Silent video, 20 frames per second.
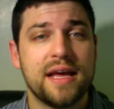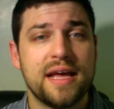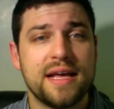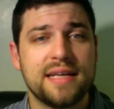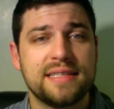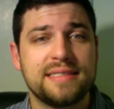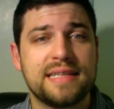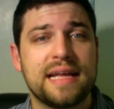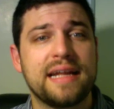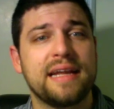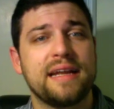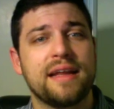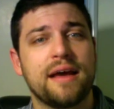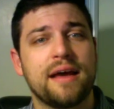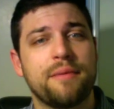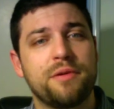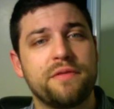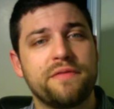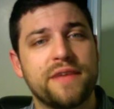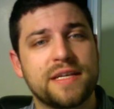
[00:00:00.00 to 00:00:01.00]
setting up
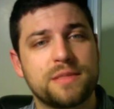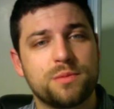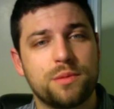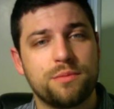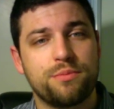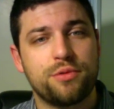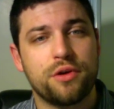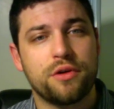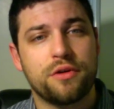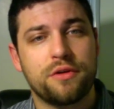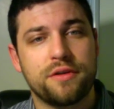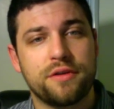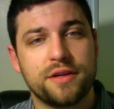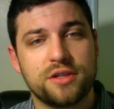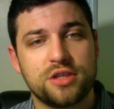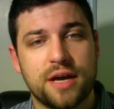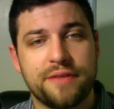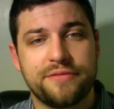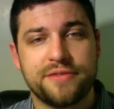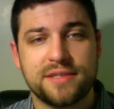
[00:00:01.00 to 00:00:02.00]
investment brokerage
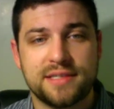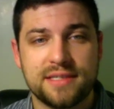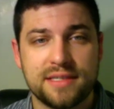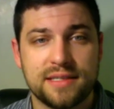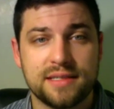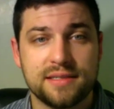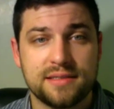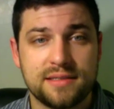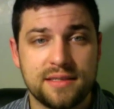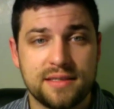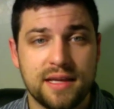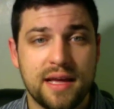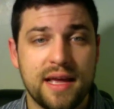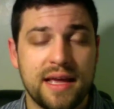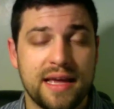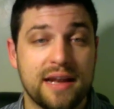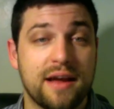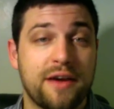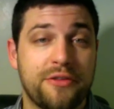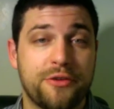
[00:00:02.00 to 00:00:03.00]
offices
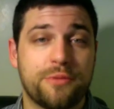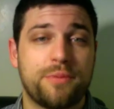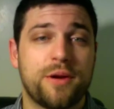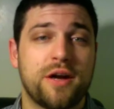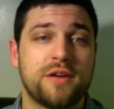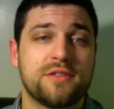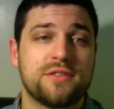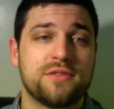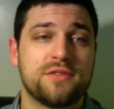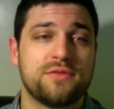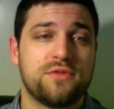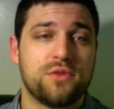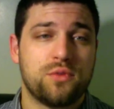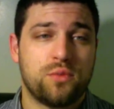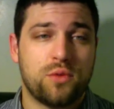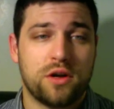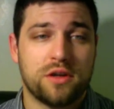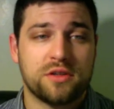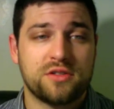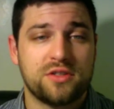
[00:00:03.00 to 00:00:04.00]
in other parts of the
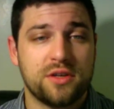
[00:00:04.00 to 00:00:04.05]
world.